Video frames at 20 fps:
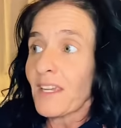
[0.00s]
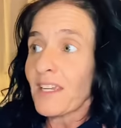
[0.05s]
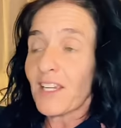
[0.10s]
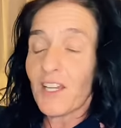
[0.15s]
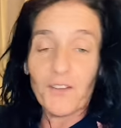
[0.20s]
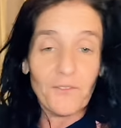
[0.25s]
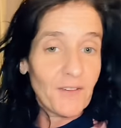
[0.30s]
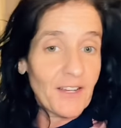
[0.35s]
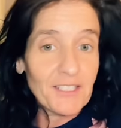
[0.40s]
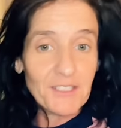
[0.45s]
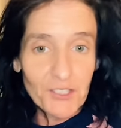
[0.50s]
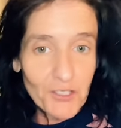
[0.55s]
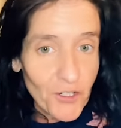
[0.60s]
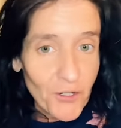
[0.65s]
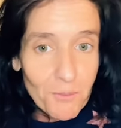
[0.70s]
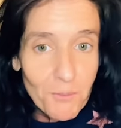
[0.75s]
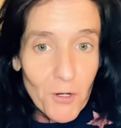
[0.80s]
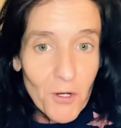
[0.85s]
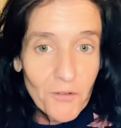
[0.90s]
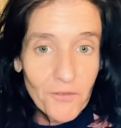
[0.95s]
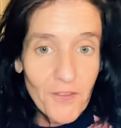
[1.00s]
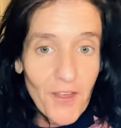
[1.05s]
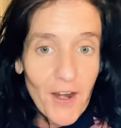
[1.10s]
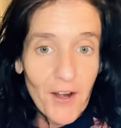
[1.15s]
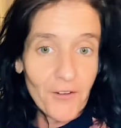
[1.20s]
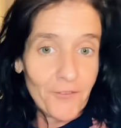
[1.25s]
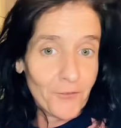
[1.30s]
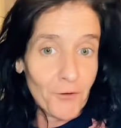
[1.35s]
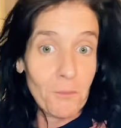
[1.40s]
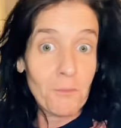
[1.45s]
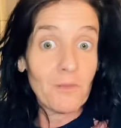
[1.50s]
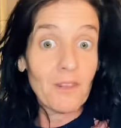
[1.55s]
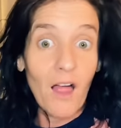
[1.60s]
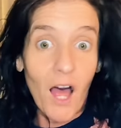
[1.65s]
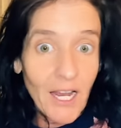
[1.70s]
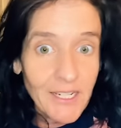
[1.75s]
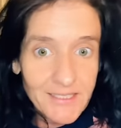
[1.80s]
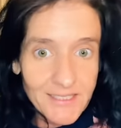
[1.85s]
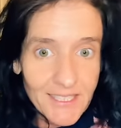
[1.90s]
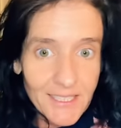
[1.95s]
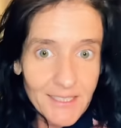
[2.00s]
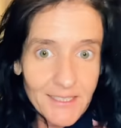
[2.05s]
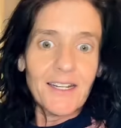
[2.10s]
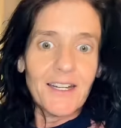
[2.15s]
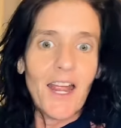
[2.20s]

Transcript: convinced her to move there from London.